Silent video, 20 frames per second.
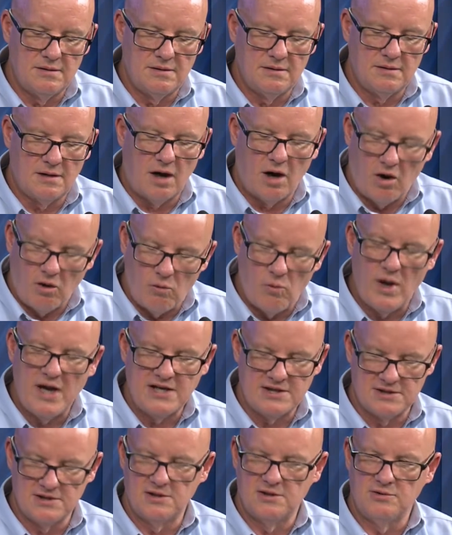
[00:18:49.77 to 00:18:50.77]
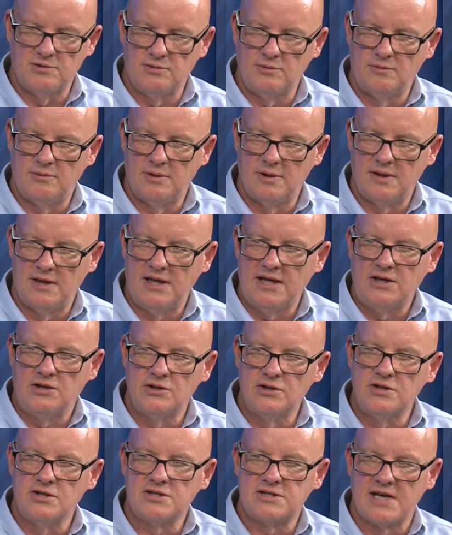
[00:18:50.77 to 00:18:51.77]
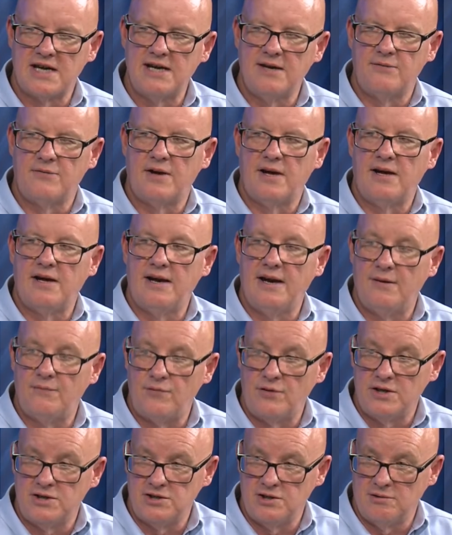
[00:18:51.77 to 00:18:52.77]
always knew he couldn't save every Jew.